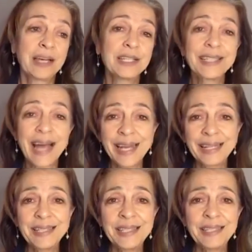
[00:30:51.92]

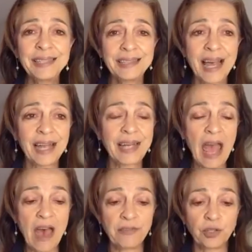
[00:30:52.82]
dieting, like
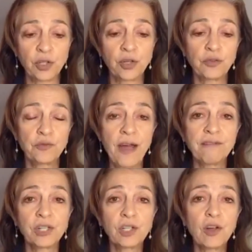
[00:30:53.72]
after
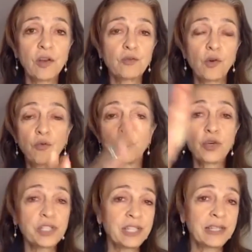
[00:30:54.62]
5 o'clock for
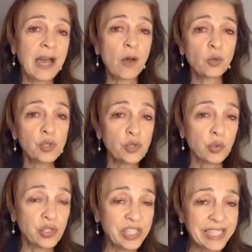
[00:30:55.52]
14 hours
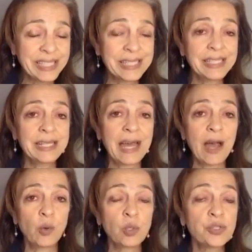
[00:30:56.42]
or 16
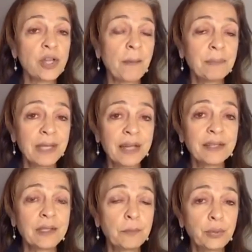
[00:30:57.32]
hours, I'm not
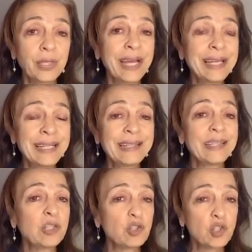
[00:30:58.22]
going to put
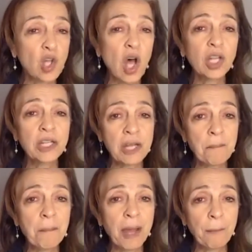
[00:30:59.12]
anything solid
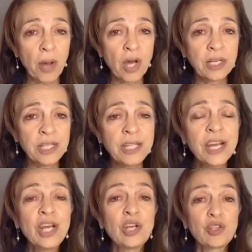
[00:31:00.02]
in my body.
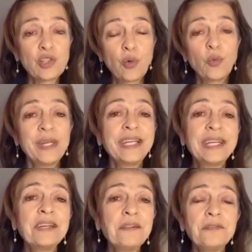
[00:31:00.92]
So we
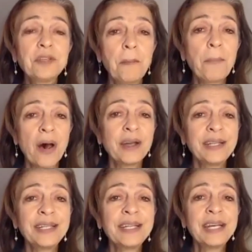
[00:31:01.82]
give the
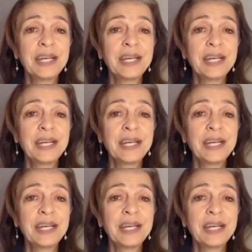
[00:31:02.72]
body